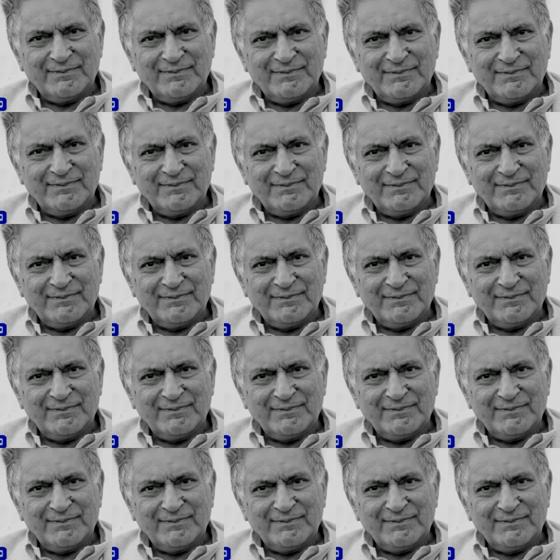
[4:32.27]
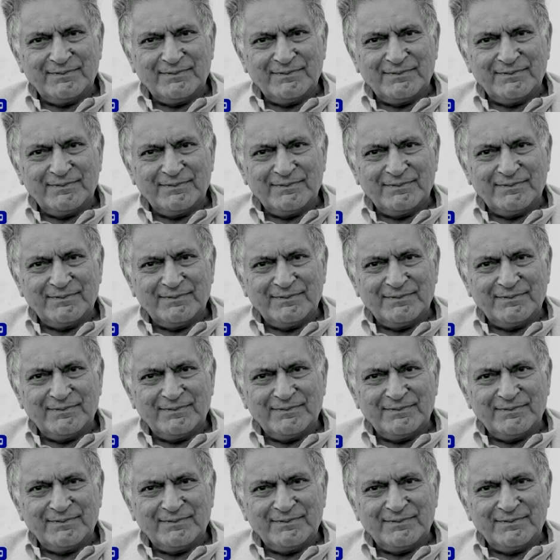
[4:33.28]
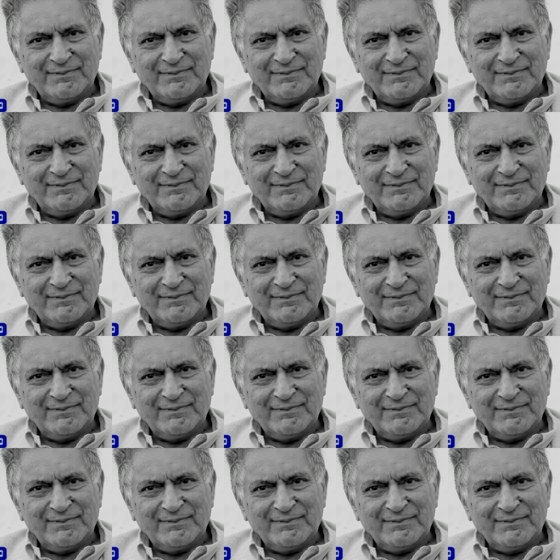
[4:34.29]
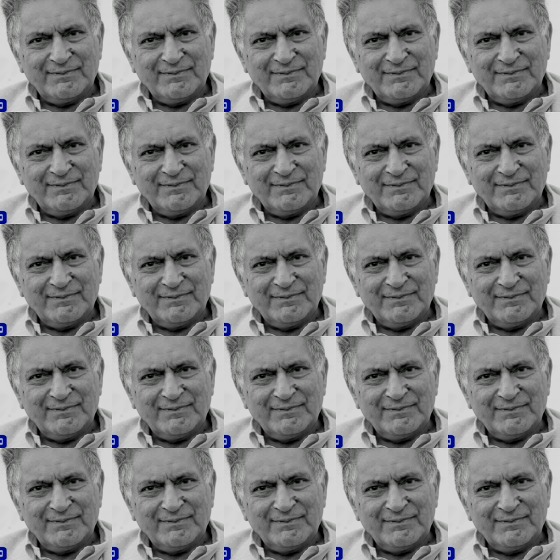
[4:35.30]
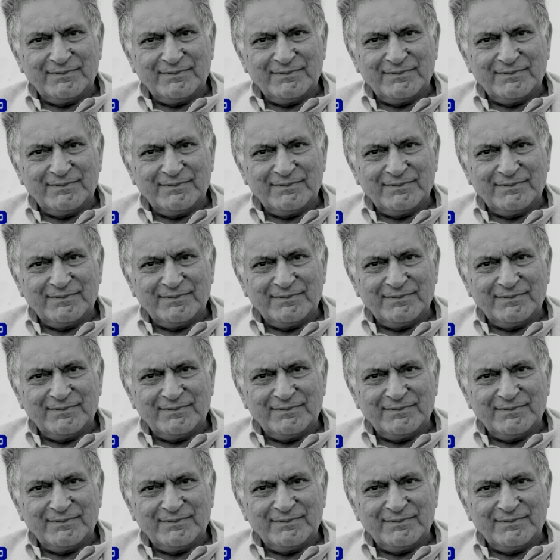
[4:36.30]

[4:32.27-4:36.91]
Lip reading: The face doesn't move, so there is nothing to read.